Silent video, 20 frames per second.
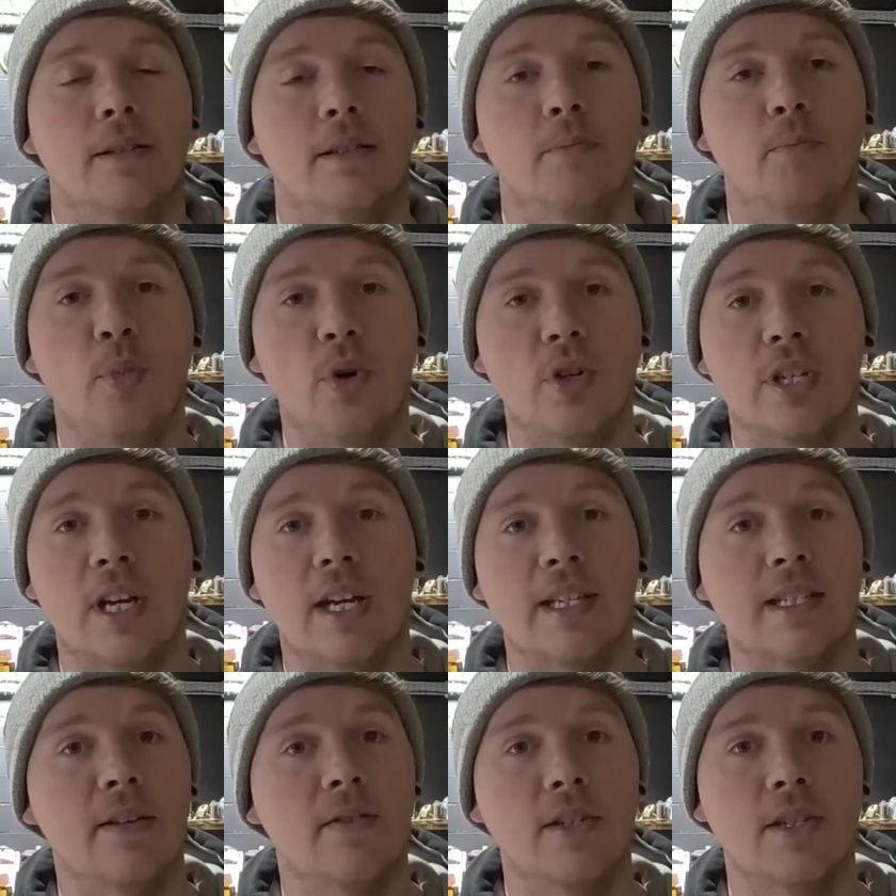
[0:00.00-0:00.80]
British
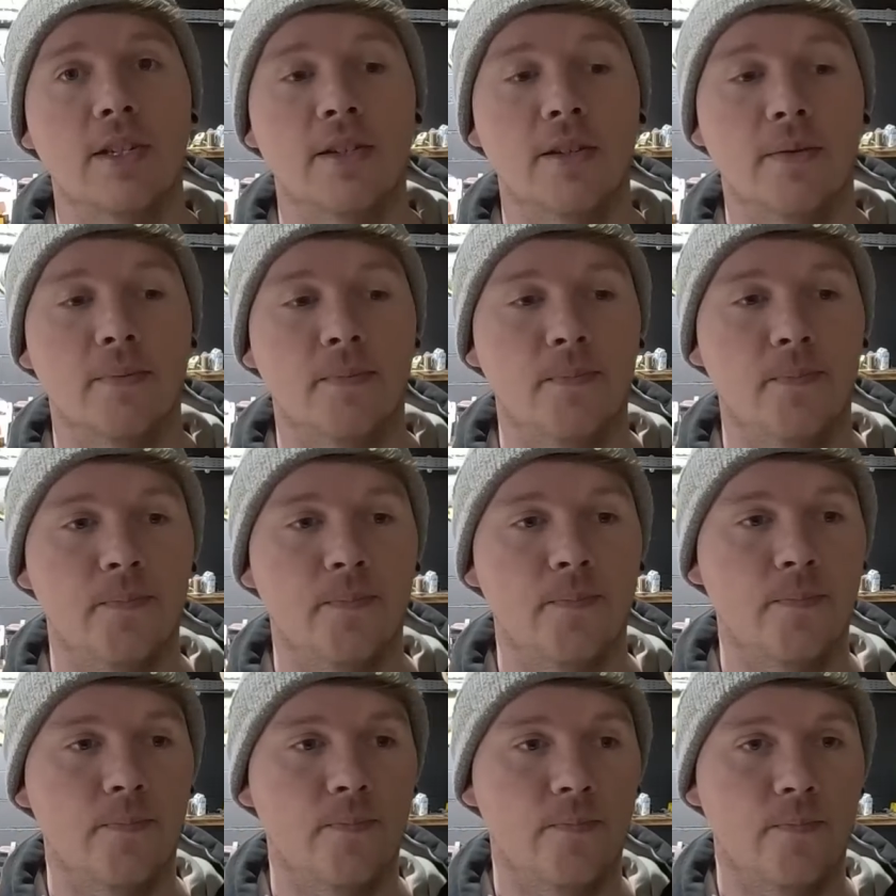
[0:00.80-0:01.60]
Gas never turned up.
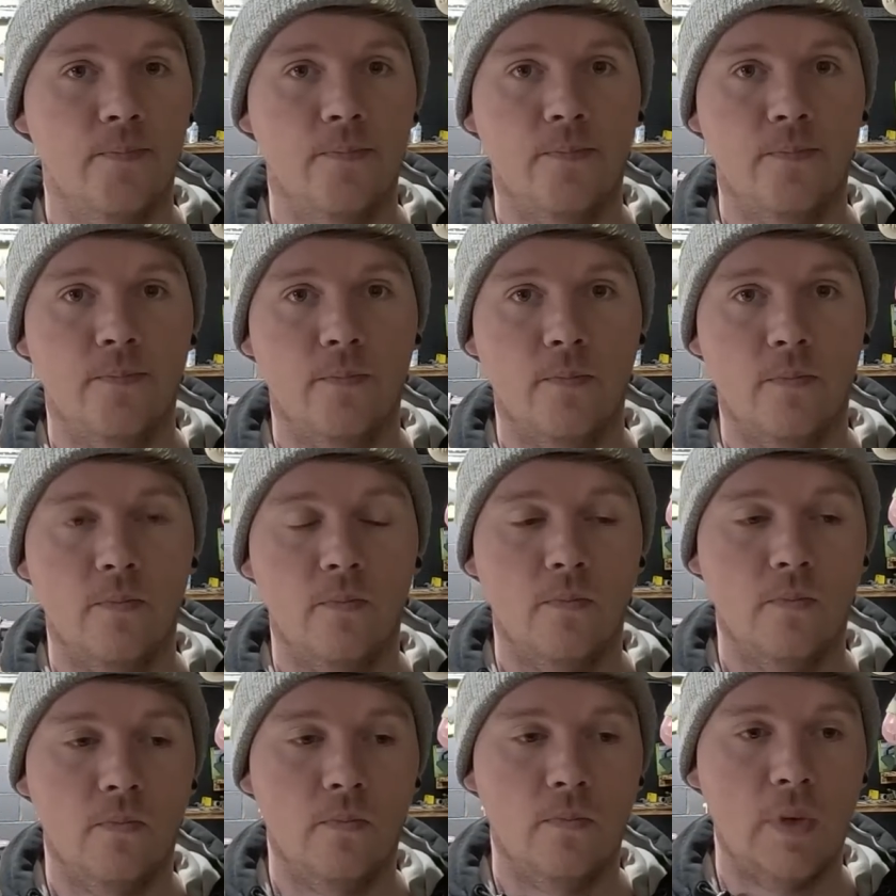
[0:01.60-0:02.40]

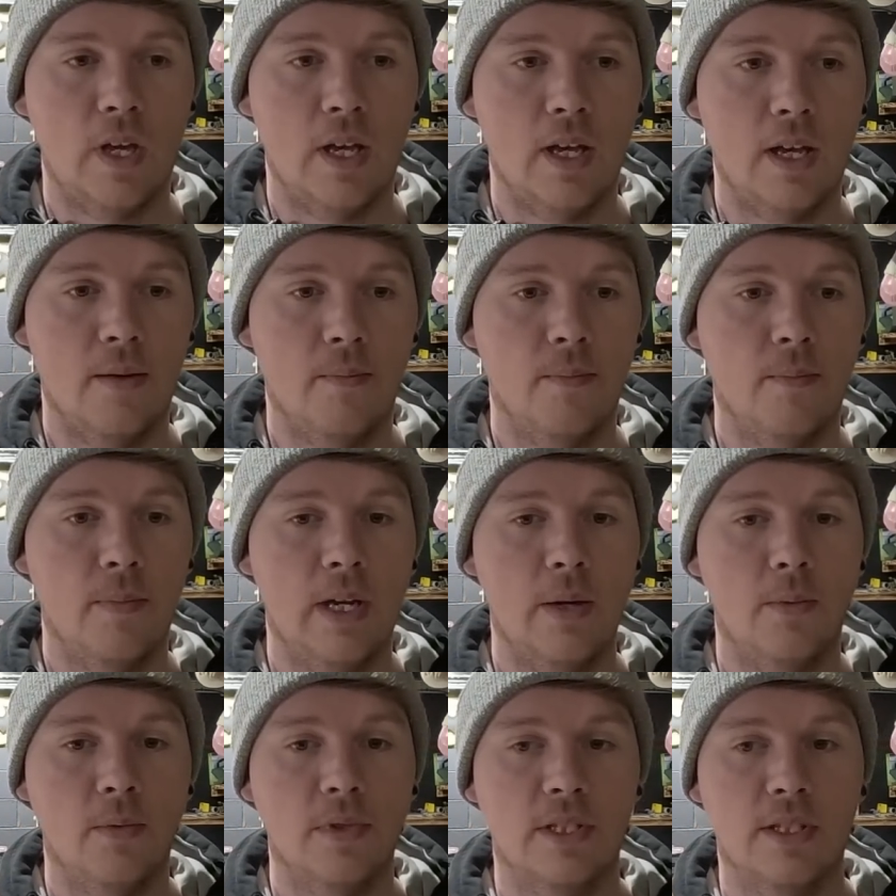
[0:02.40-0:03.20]
We
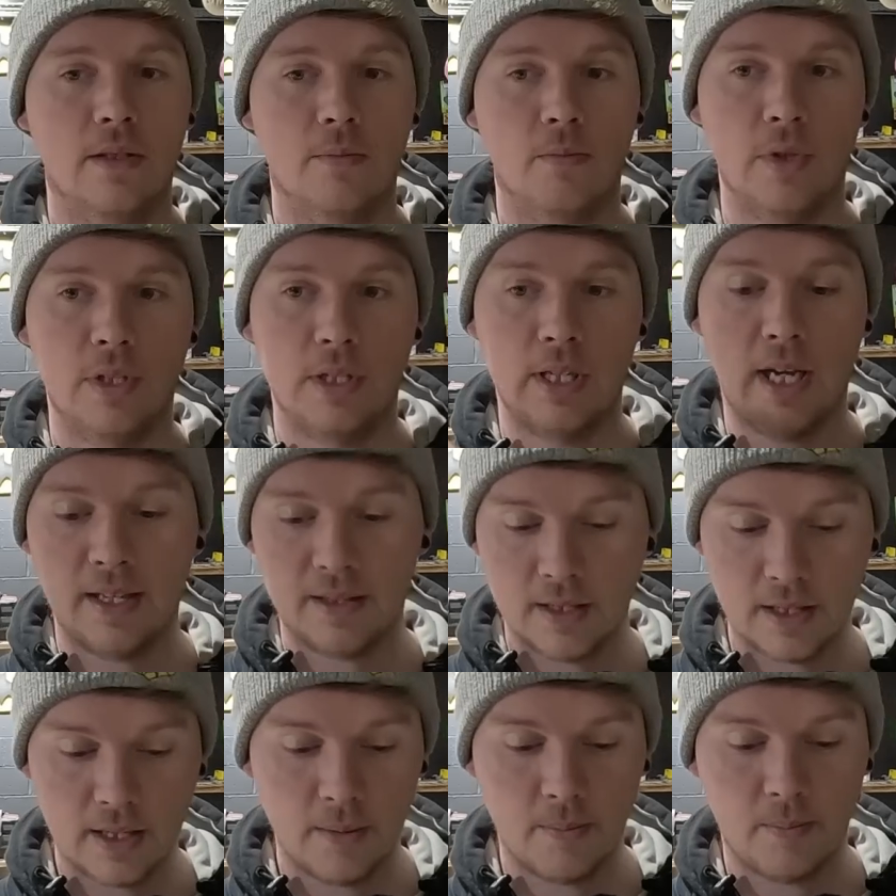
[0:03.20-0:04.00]

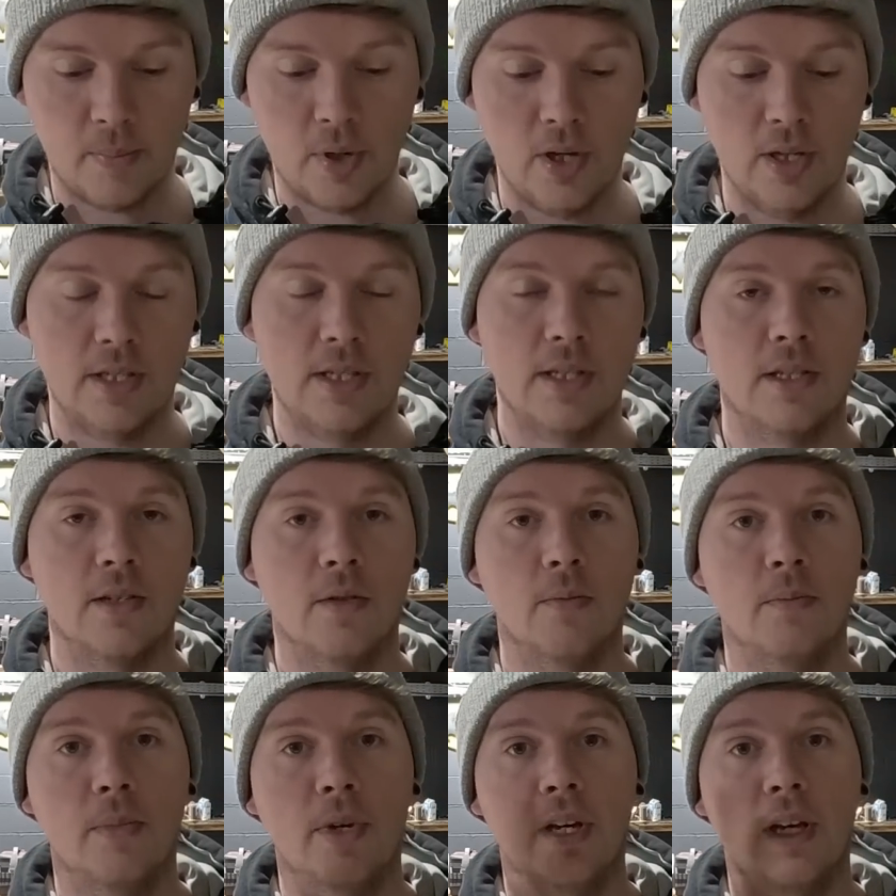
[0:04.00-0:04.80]
had the person's
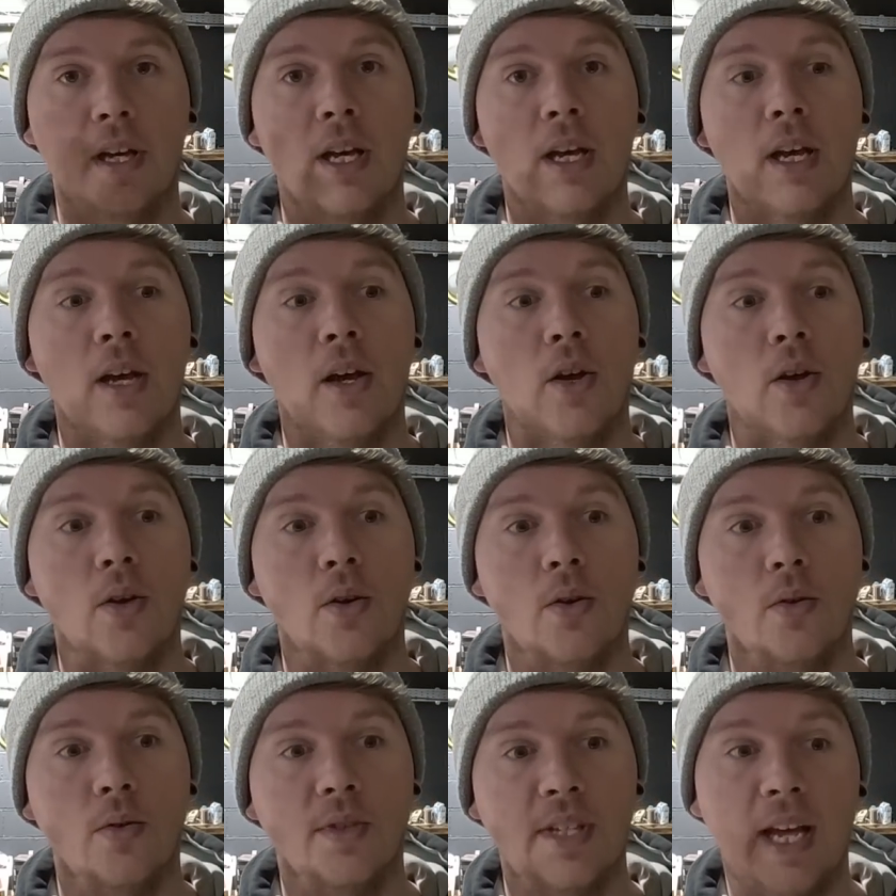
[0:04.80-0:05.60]
number,
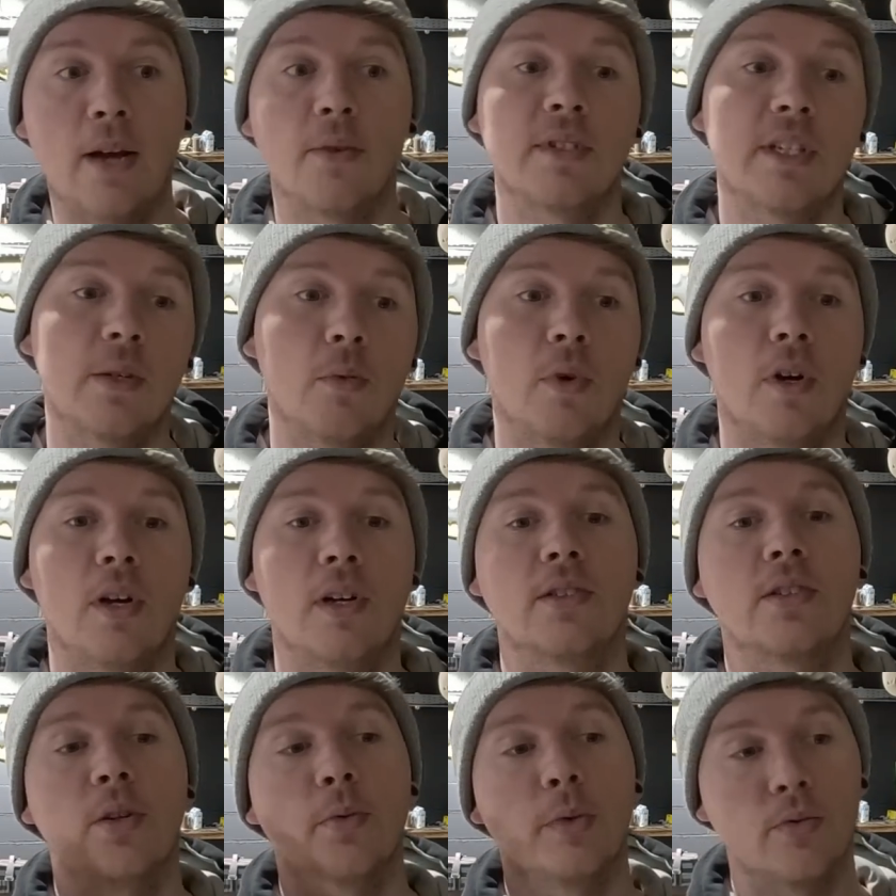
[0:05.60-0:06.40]
whose house it
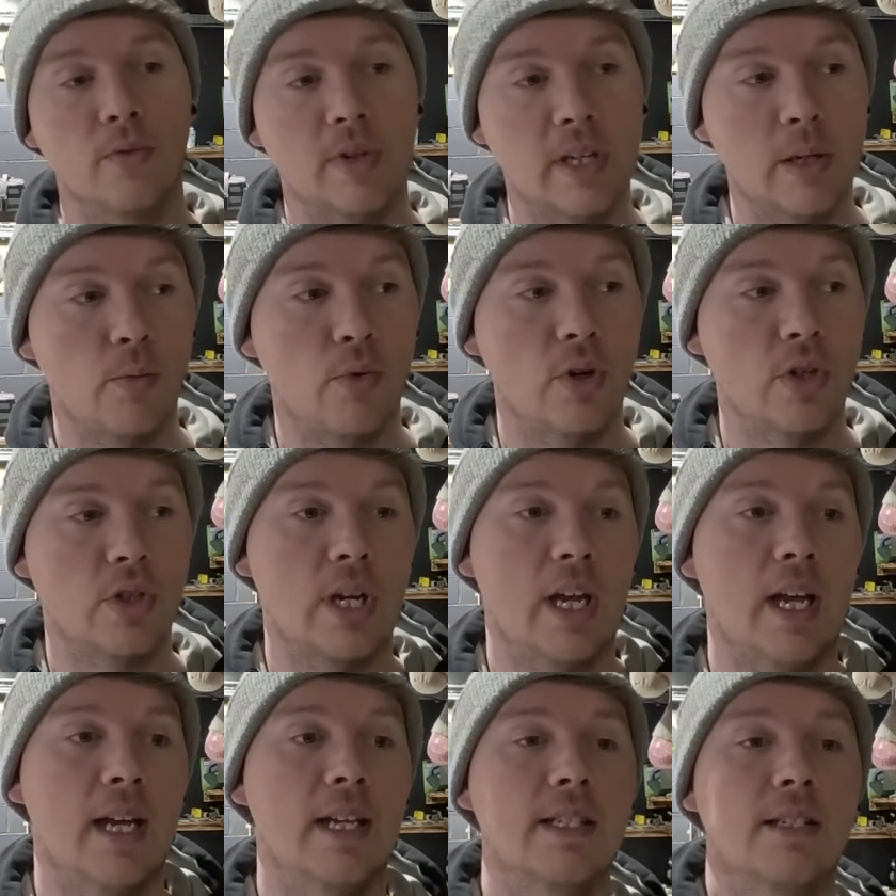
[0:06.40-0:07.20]
was, who was ringing British
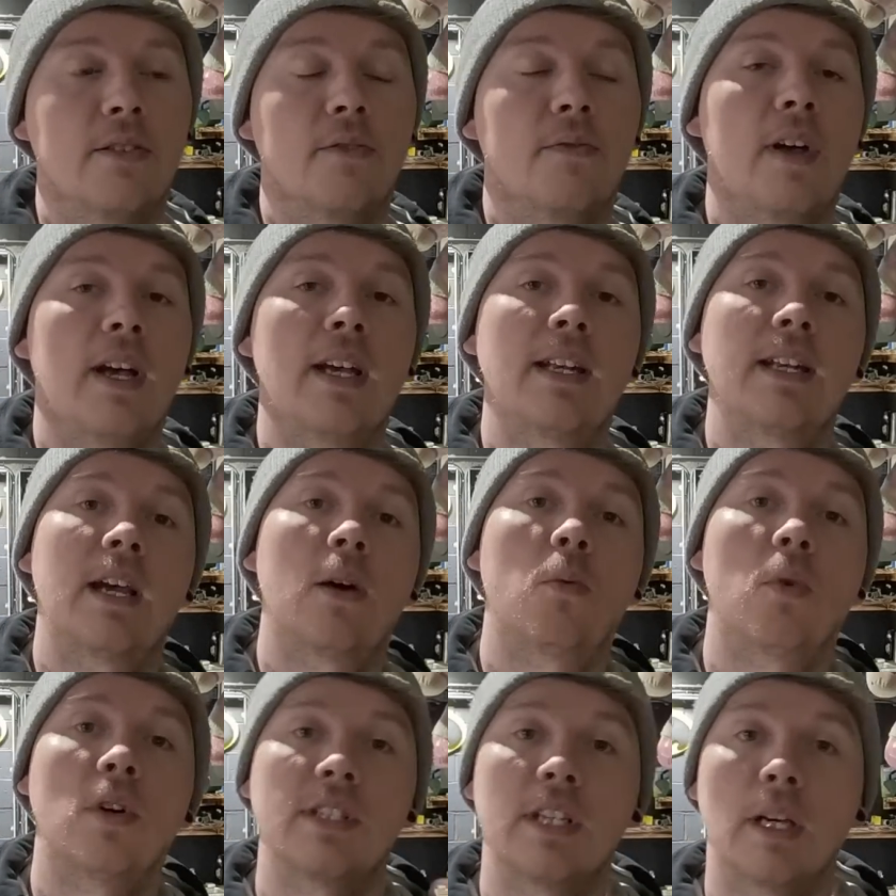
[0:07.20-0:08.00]
Gas to find
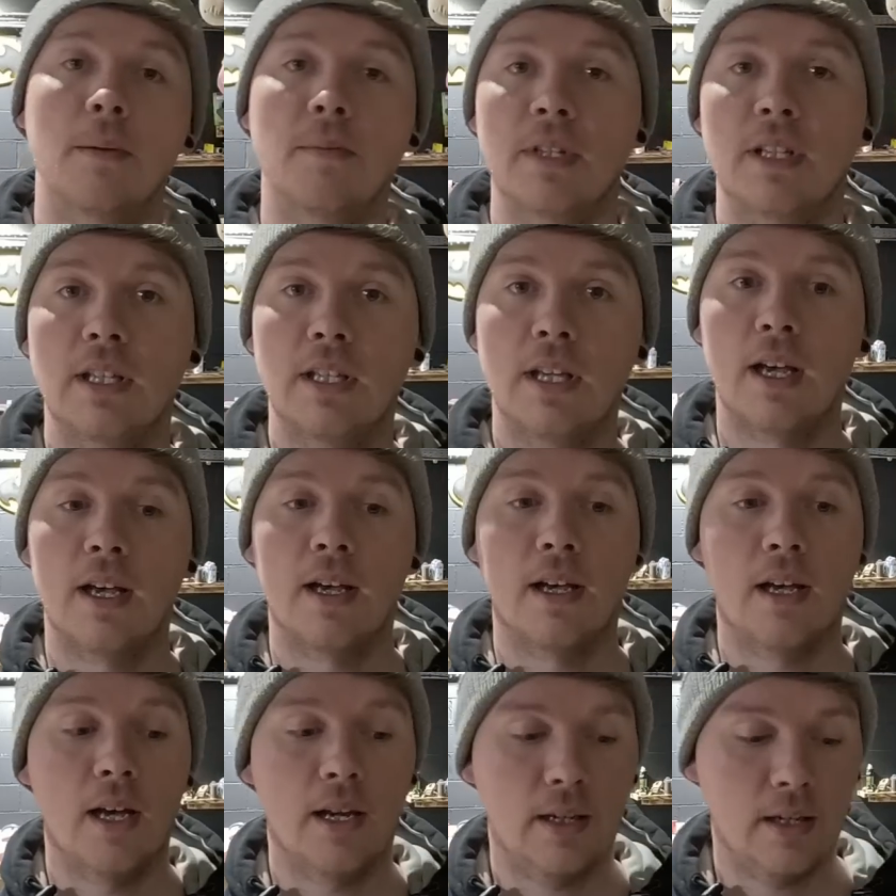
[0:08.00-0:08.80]
out what time
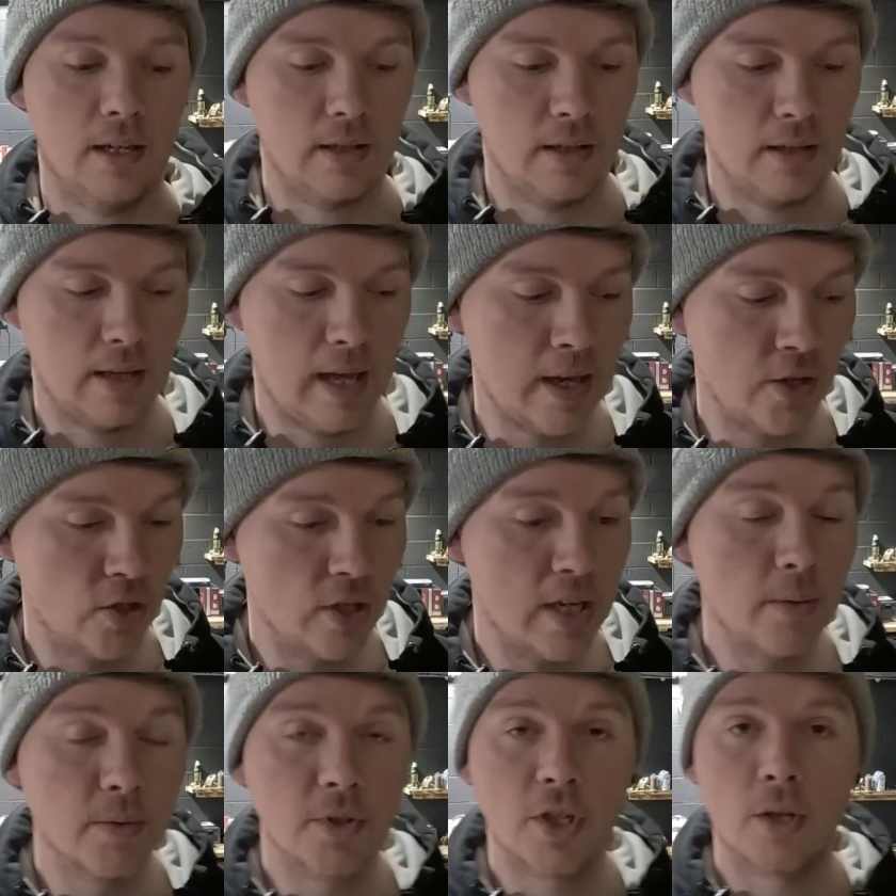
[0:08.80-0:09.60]
the
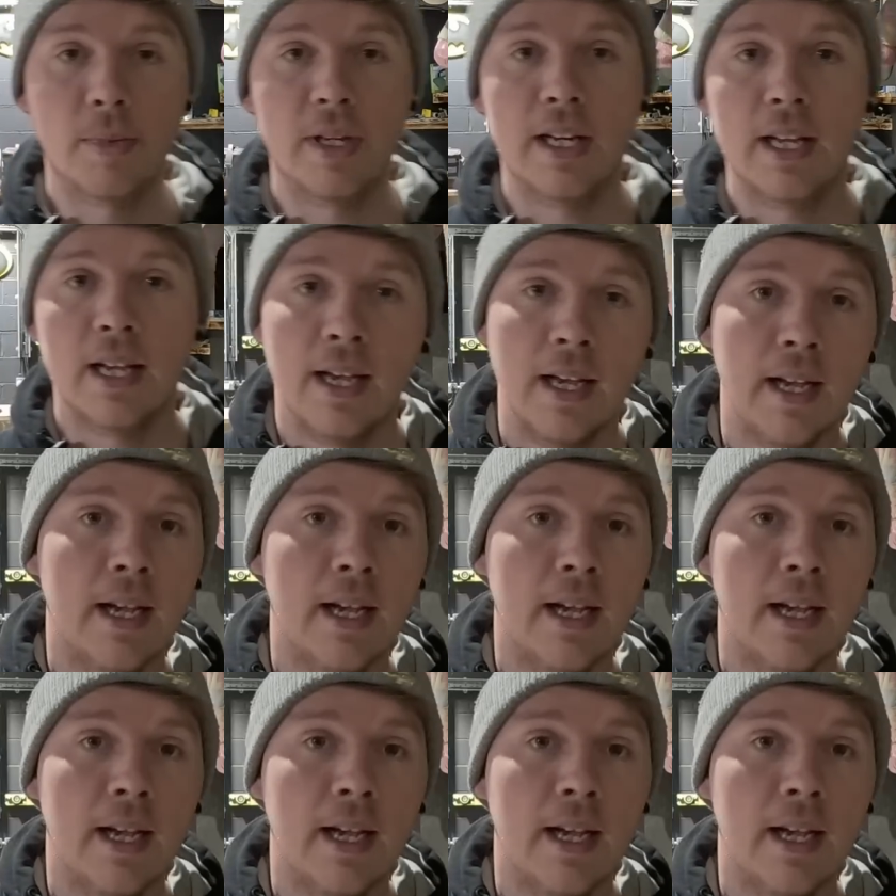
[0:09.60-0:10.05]
engineer was coming,